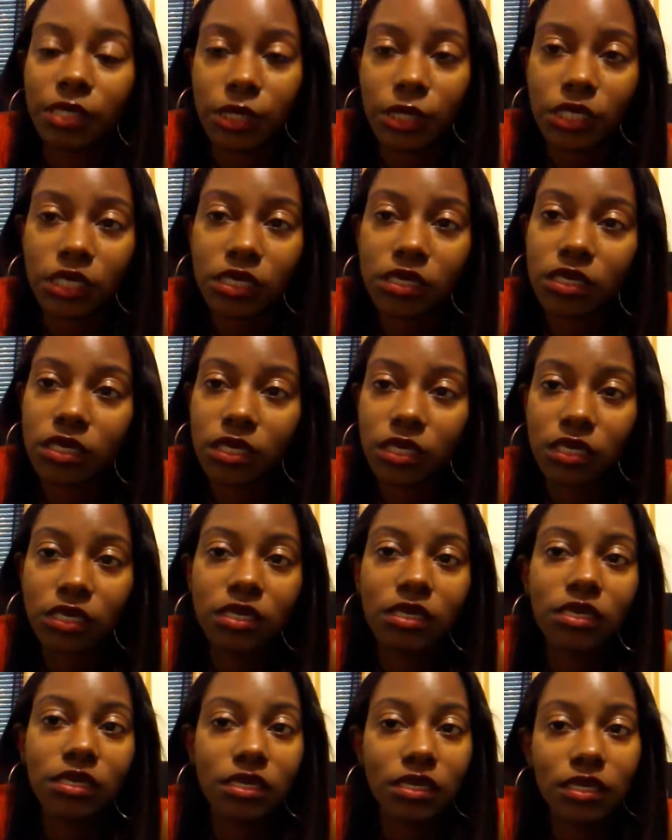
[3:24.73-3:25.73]

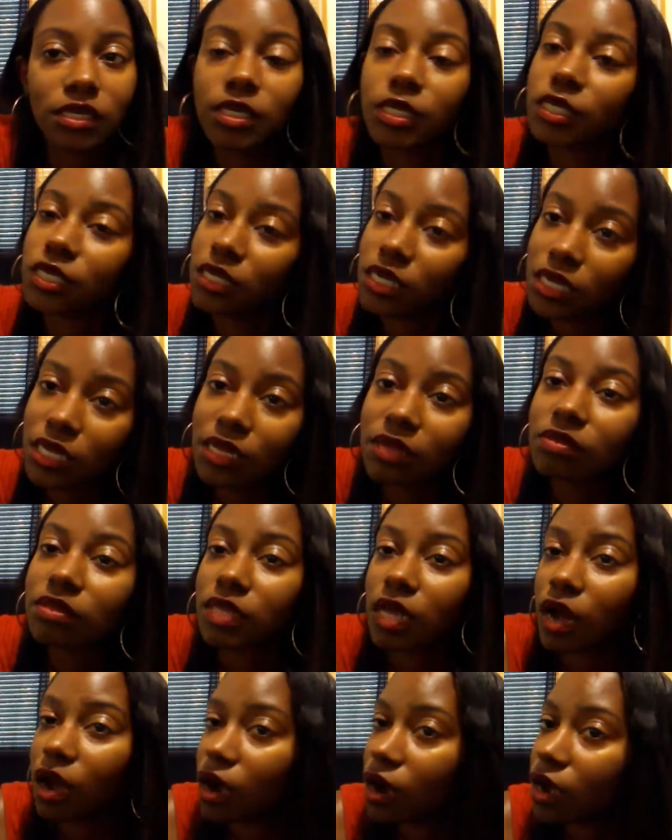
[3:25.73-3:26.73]
She lives
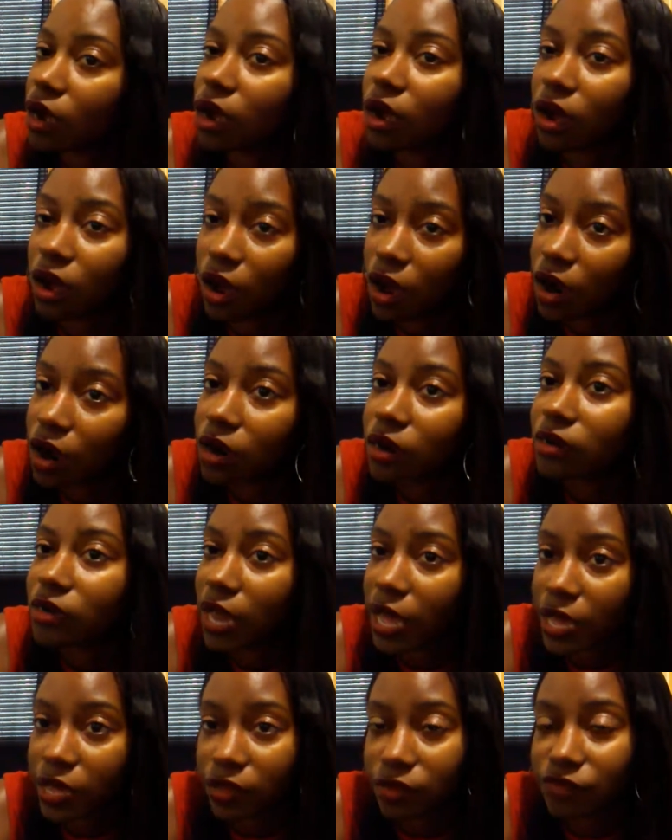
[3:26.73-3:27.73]
a hard
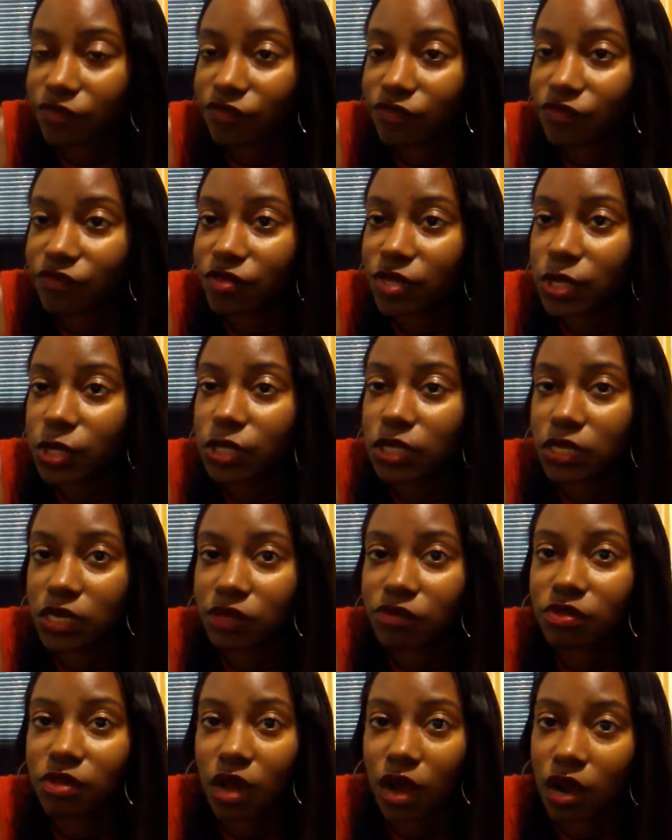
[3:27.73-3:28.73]
life. She
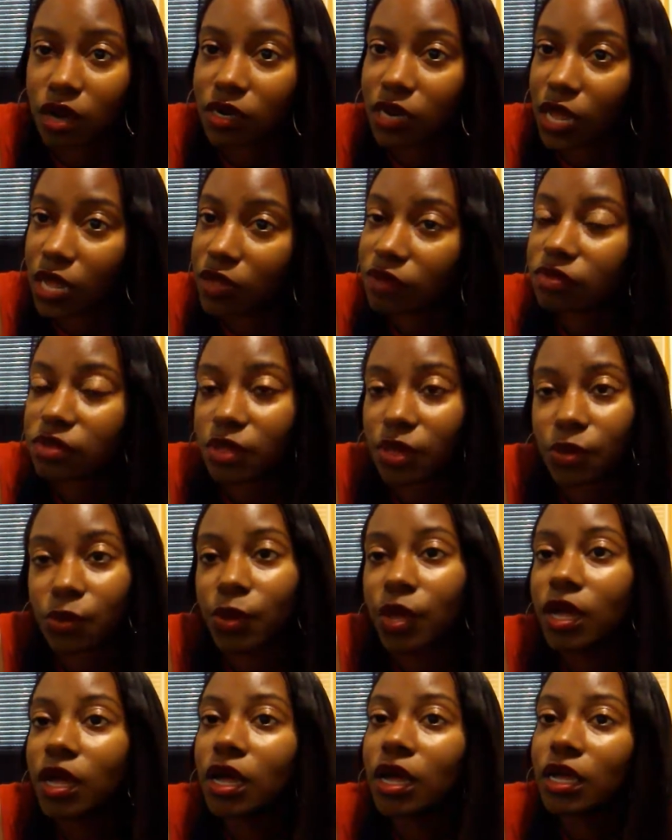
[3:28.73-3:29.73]
lives a hard life. So
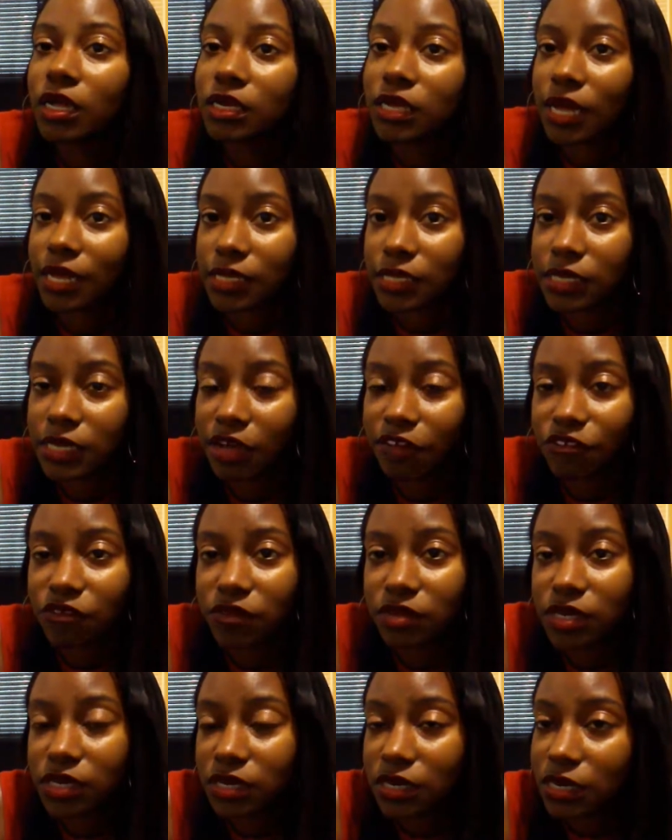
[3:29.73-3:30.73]
that's
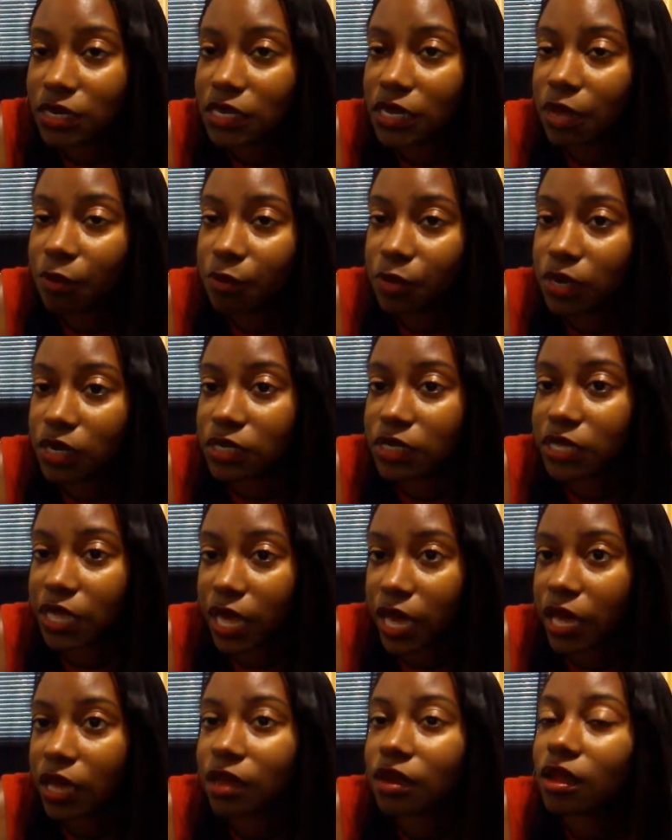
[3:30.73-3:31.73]
definitely a book
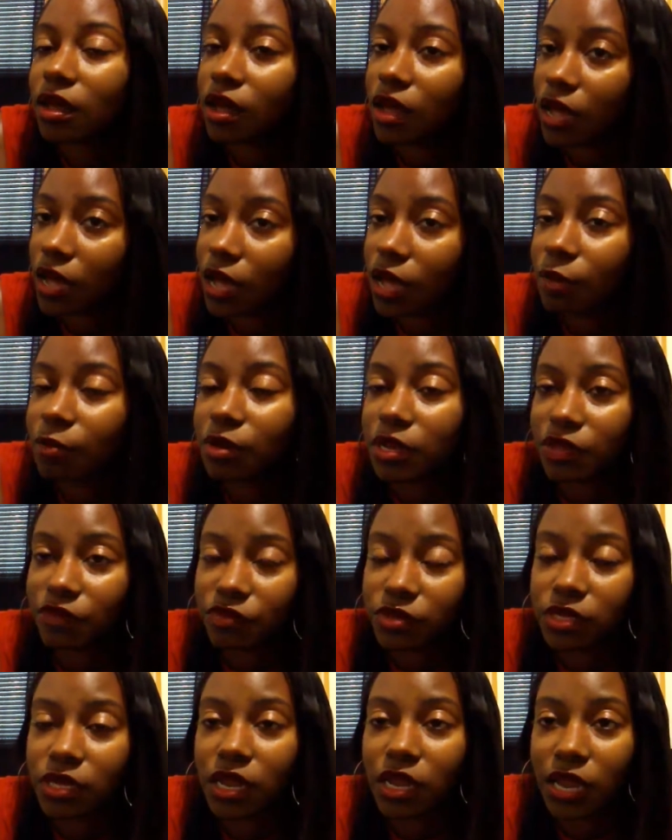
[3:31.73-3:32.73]
that I
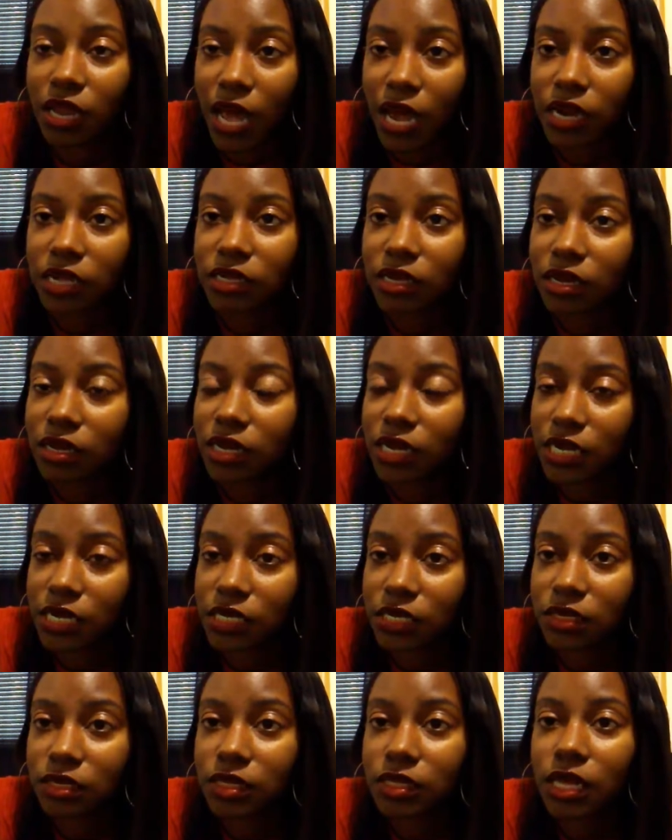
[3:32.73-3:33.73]
believe a lot of young
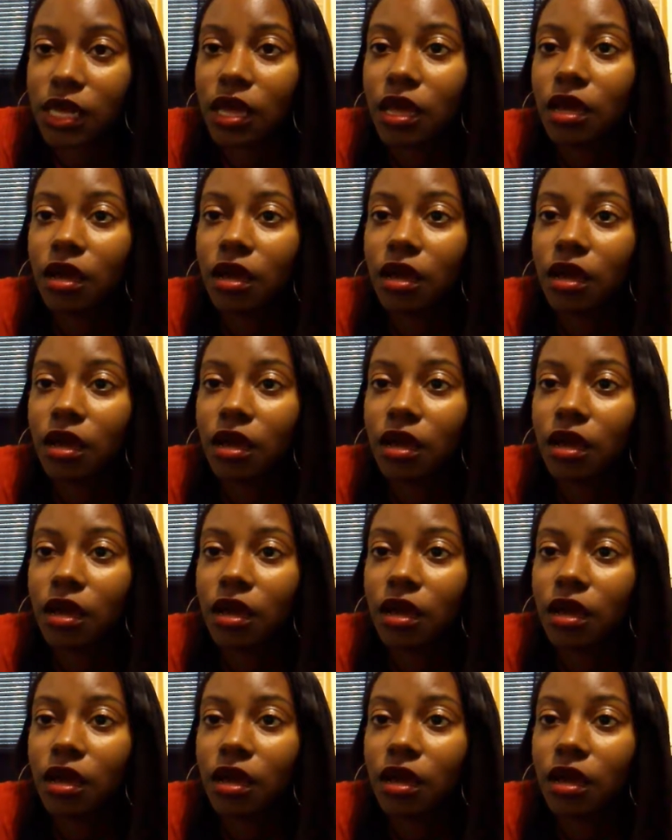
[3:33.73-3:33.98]
ladies